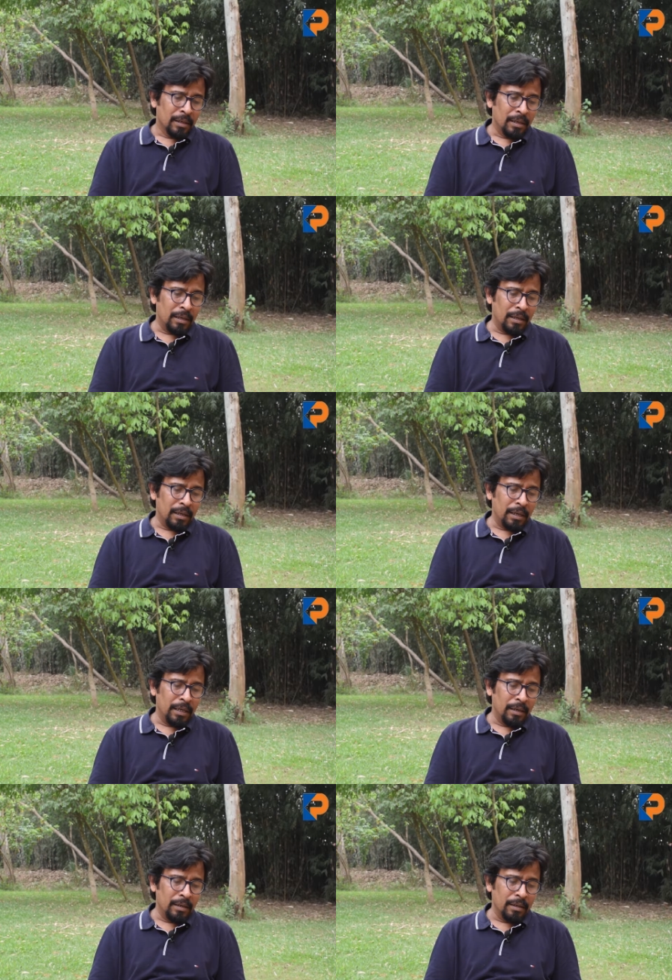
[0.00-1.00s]

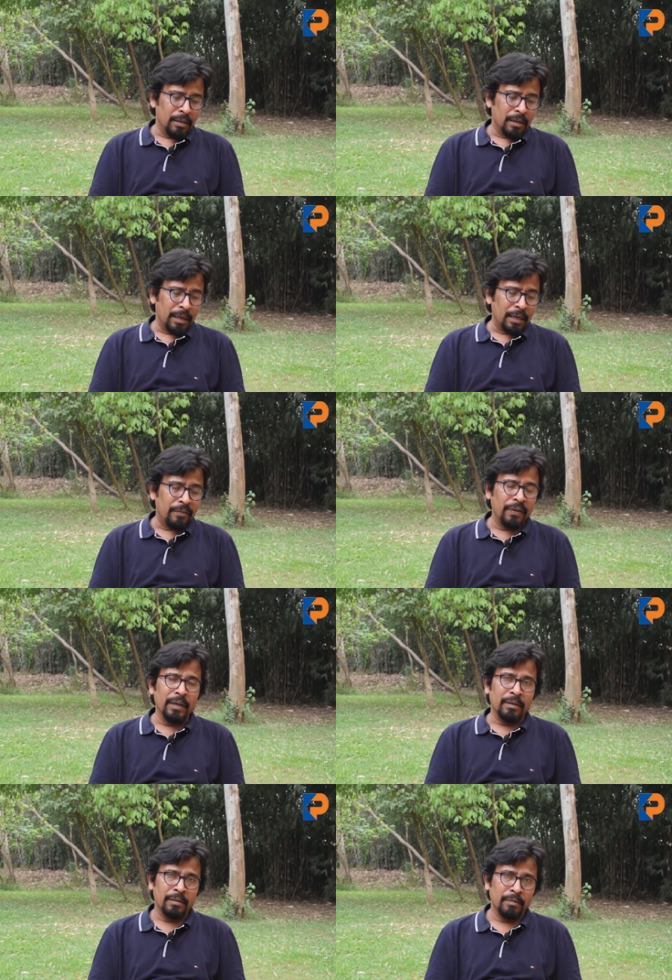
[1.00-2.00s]
in art
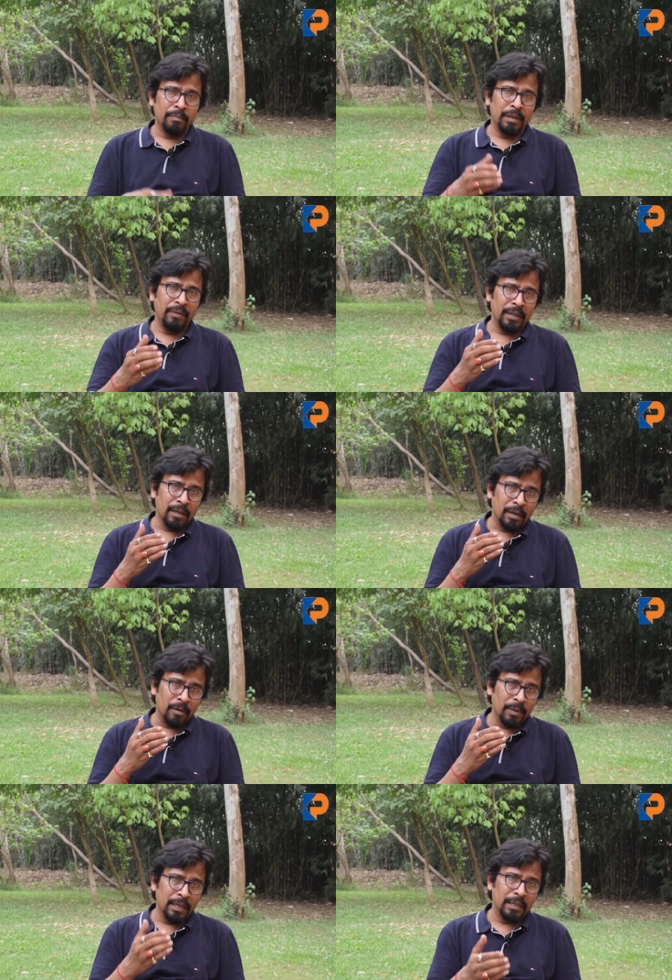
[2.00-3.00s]
field between the
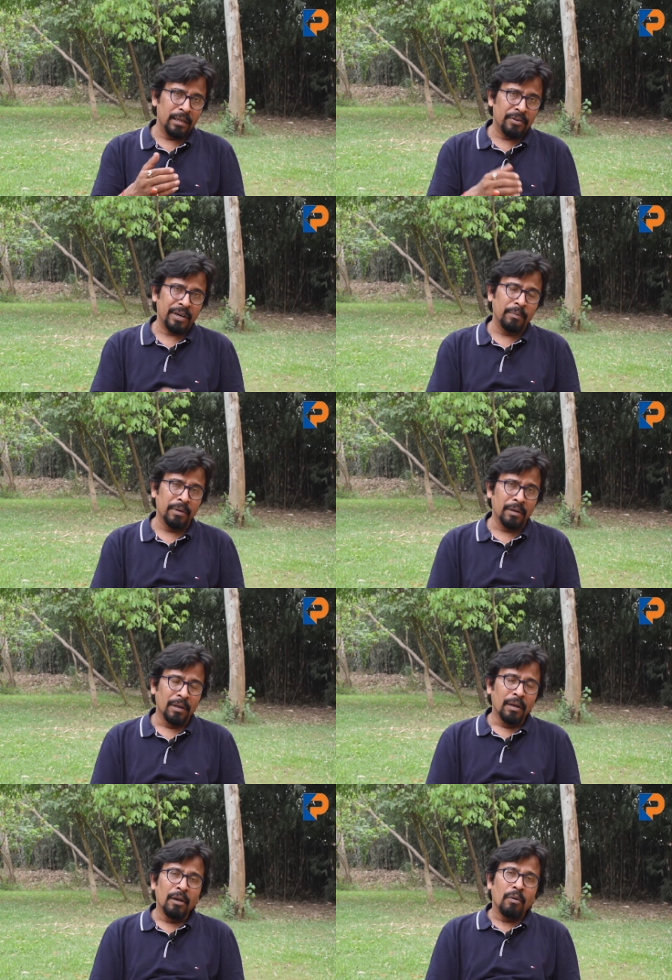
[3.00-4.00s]
urban and the tribal
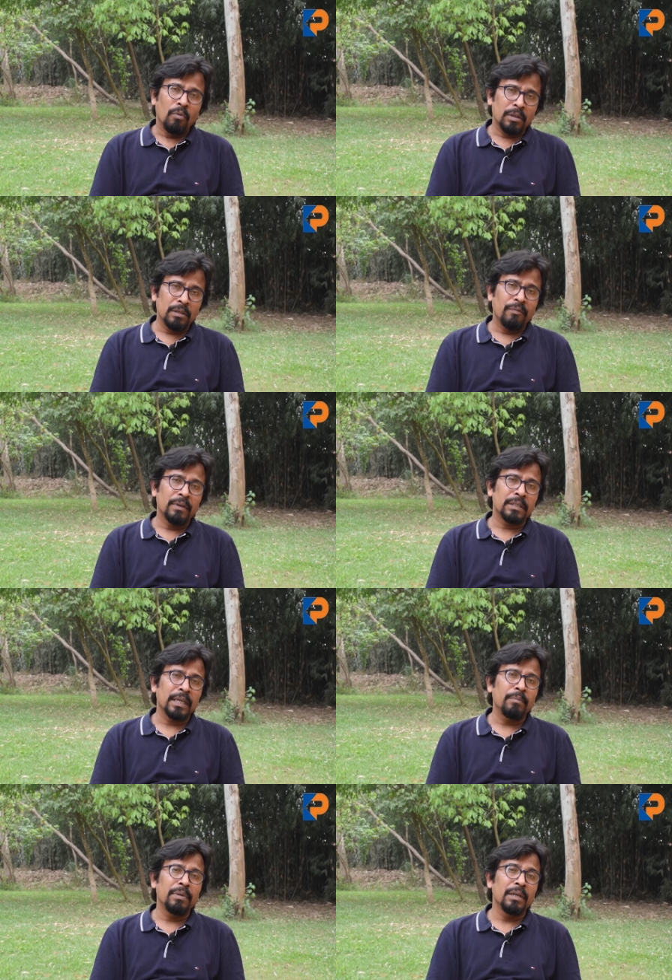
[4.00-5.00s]
was the first
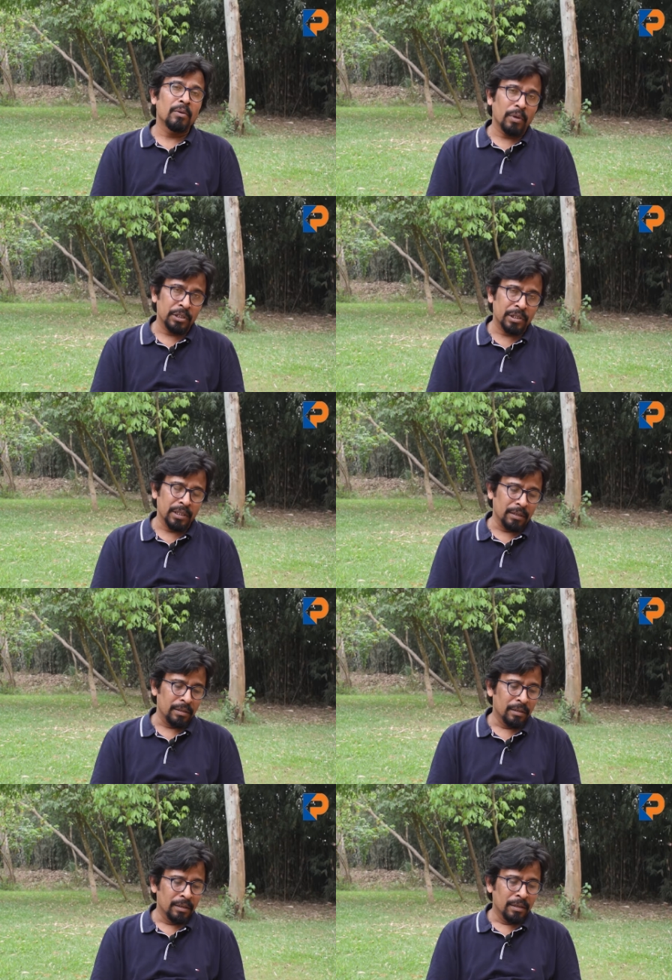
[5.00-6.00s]
time being questioned.